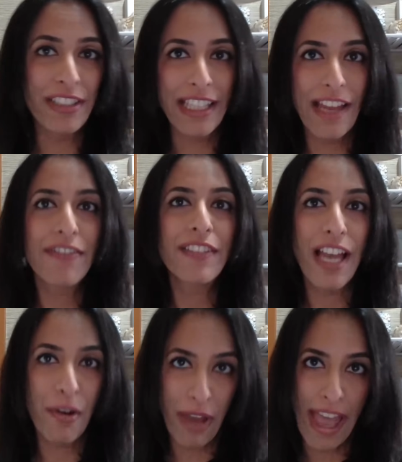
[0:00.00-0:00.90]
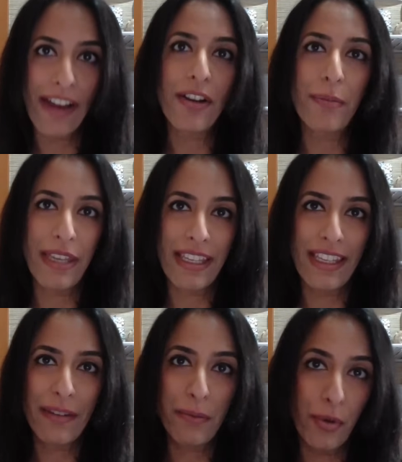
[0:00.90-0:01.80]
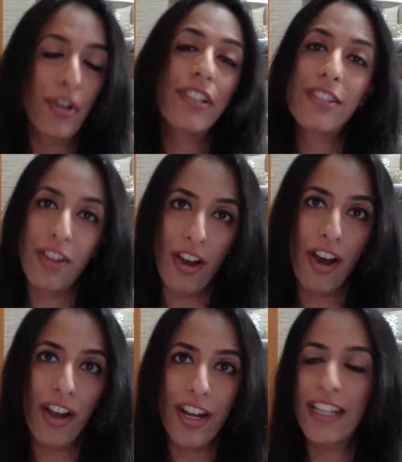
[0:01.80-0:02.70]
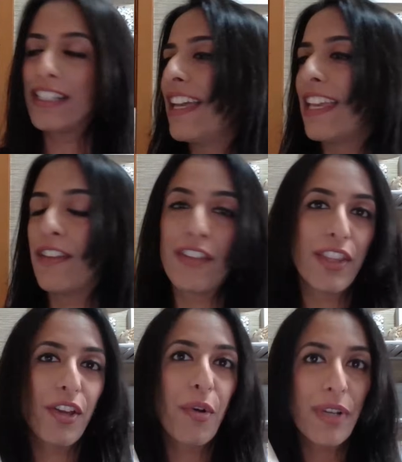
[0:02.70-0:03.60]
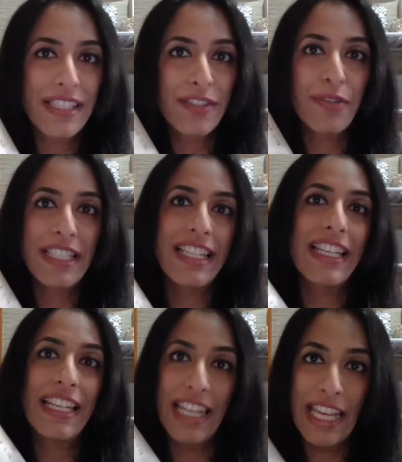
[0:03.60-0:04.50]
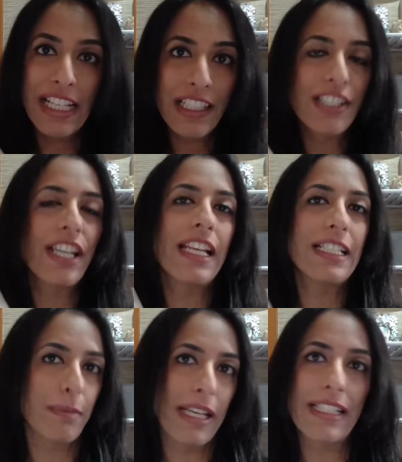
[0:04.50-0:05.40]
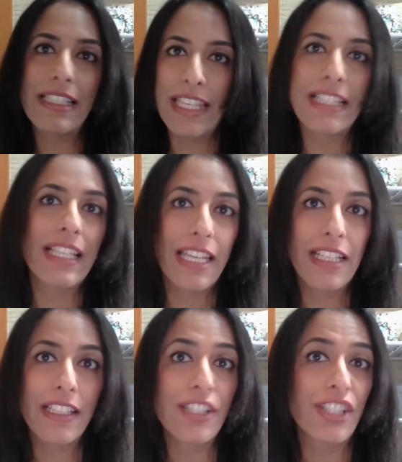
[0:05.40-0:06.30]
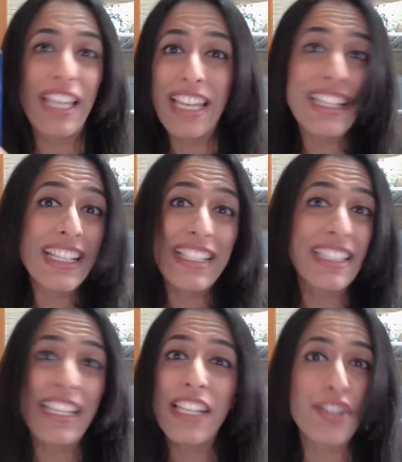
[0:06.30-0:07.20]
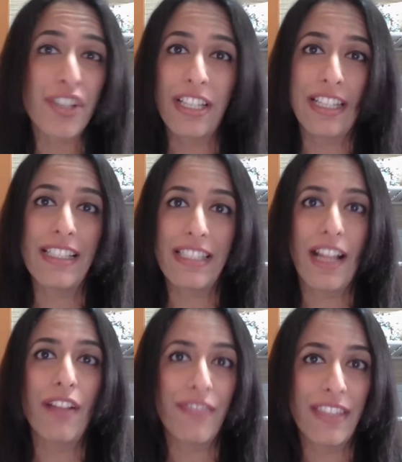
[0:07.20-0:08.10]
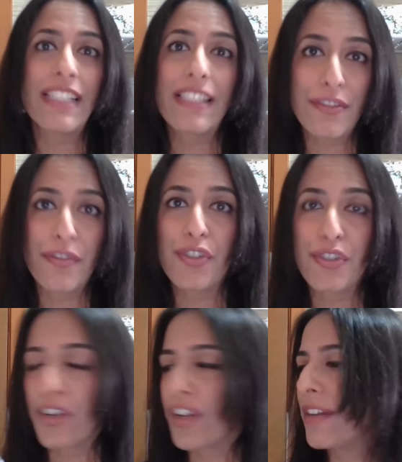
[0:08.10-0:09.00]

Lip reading: to left, how Arabic books are. Even though it's written in English and explains things in English, it is a teacher in itself. This is for sure.